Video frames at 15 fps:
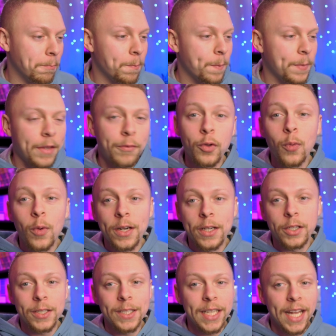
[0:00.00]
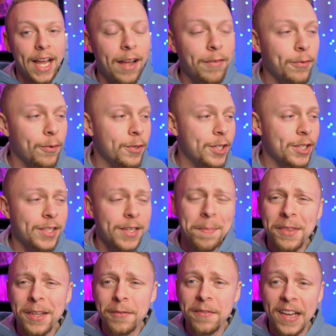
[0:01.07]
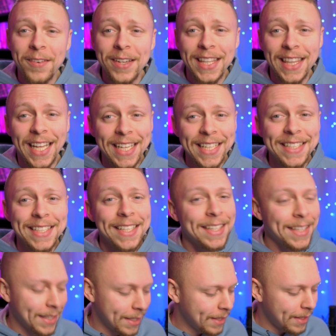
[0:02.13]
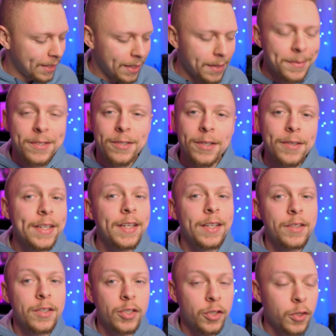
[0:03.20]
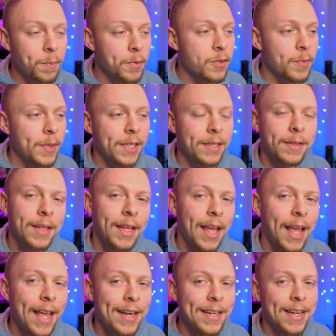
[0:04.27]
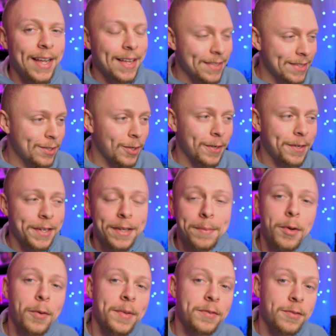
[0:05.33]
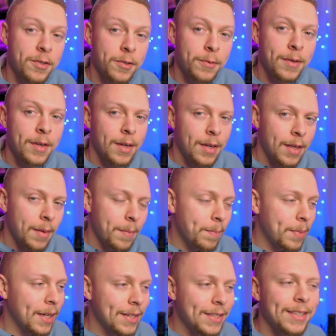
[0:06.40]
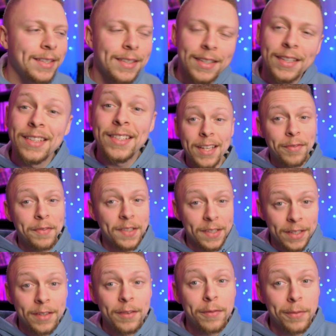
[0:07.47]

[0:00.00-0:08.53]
If you want a good laugh or just something very light, Hinamatsuri, super sweet, and it has its hard-hitting moments too, but definitely for the